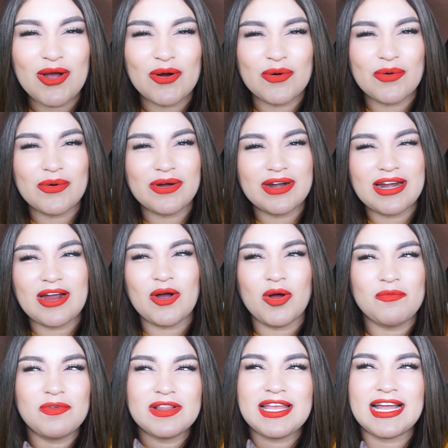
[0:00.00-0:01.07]
or
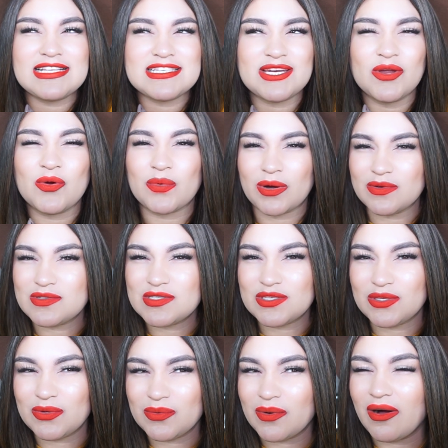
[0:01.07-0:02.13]
hopefully I didn't gross
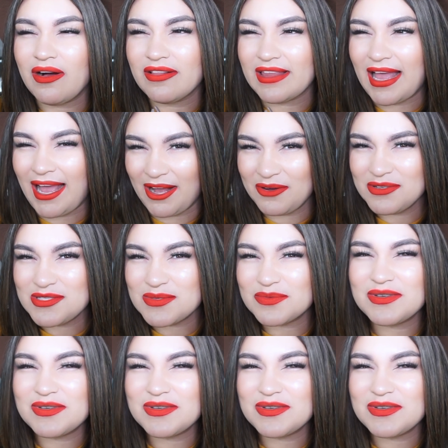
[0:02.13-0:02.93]
you all out